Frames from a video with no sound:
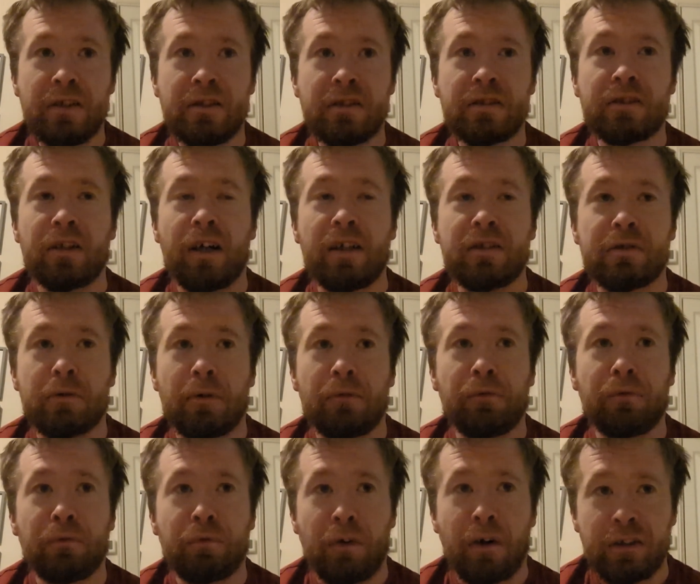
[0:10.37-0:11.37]
Starting with
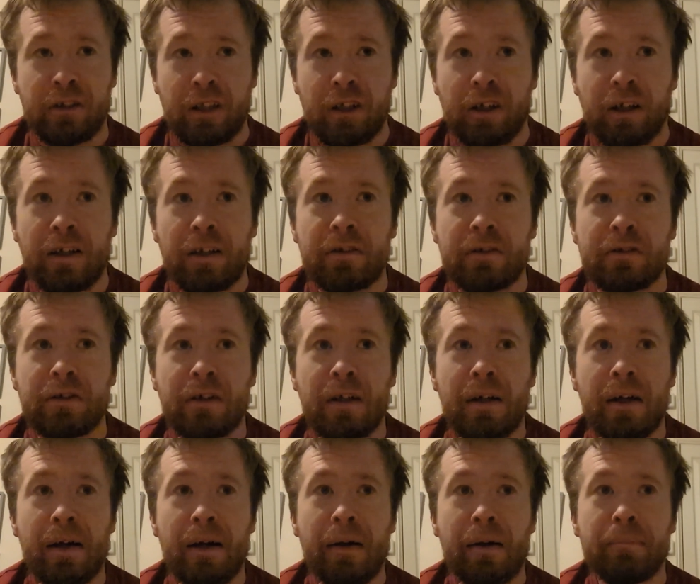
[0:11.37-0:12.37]
Friday night,
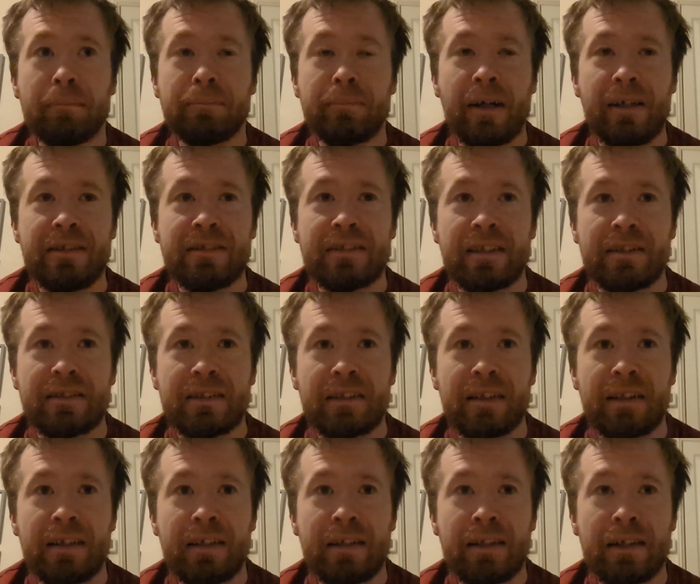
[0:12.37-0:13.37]
Man
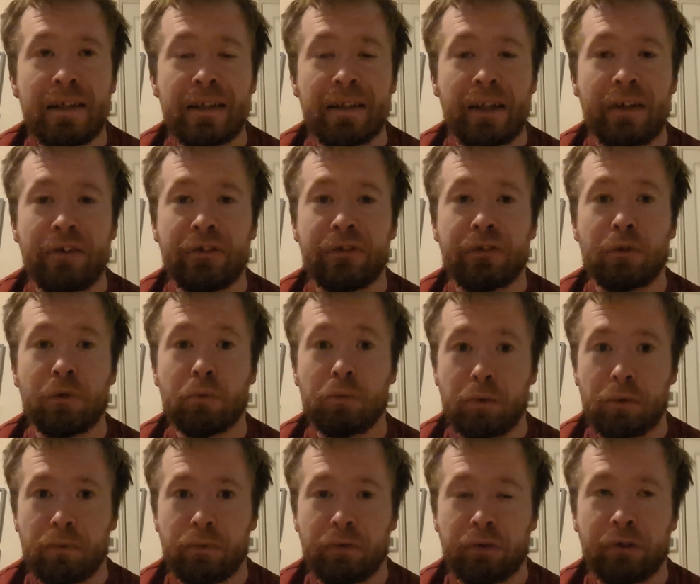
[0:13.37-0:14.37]
City against
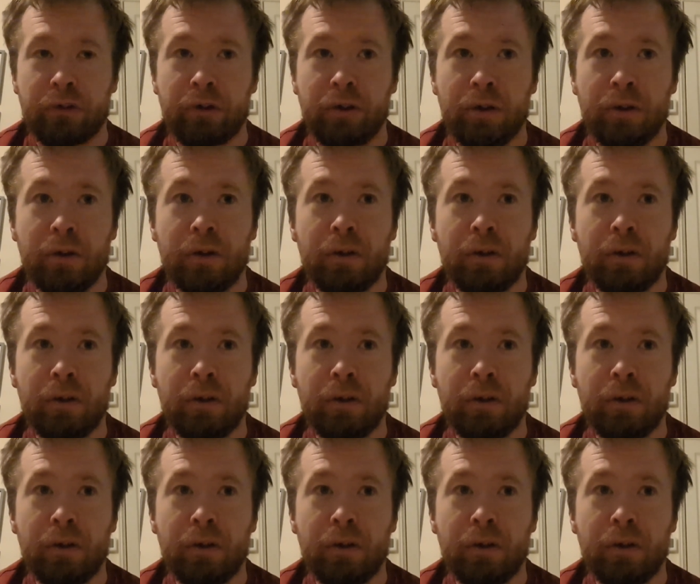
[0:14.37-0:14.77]
Wolves.